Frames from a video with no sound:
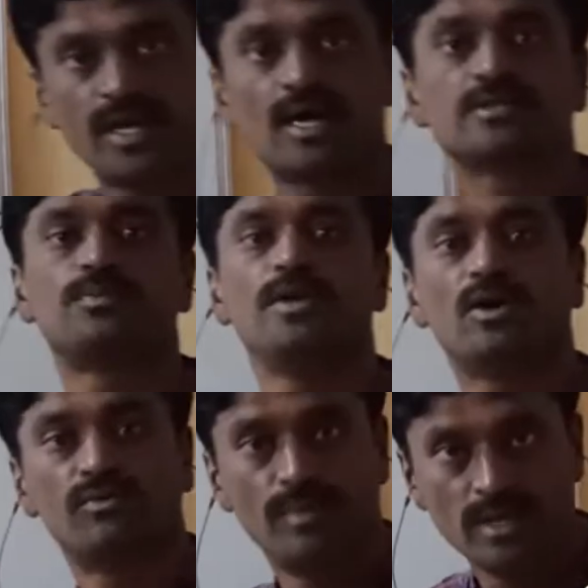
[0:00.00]
ask P
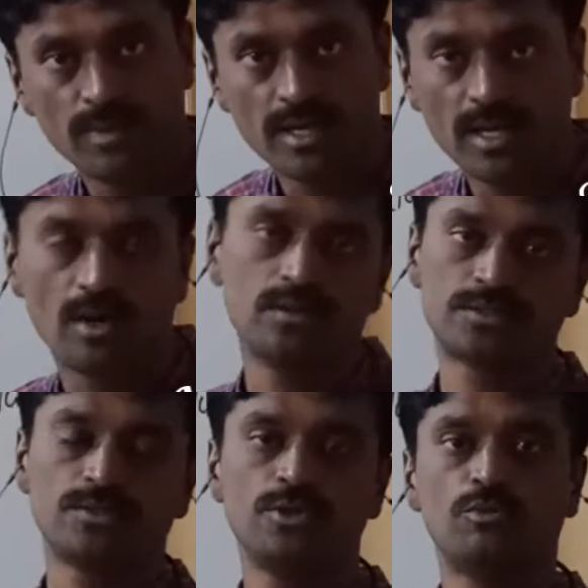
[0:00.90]
of B by A
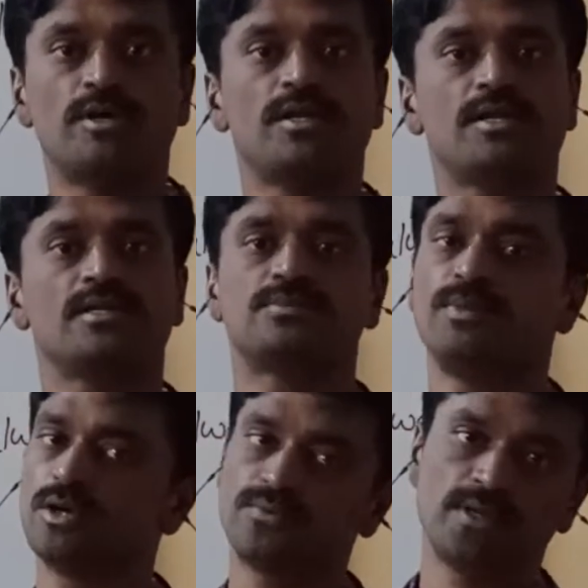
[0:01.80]
also, numerator is
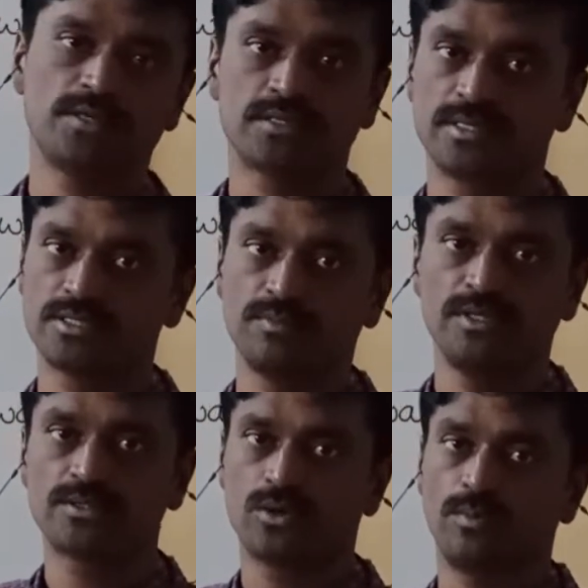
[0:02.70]
P of A intersection B
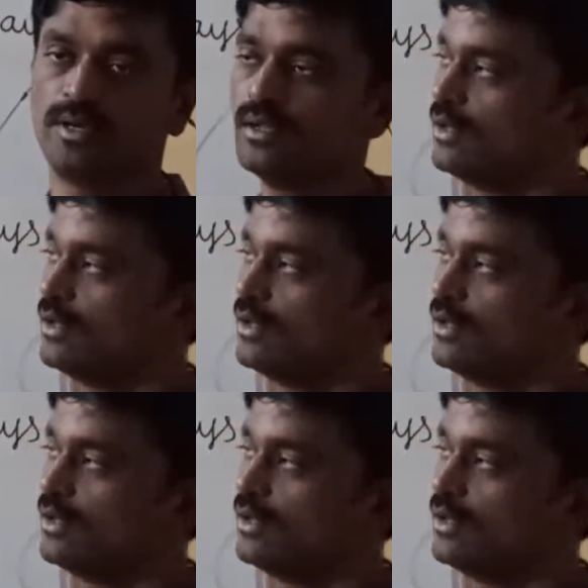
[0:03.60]
is common.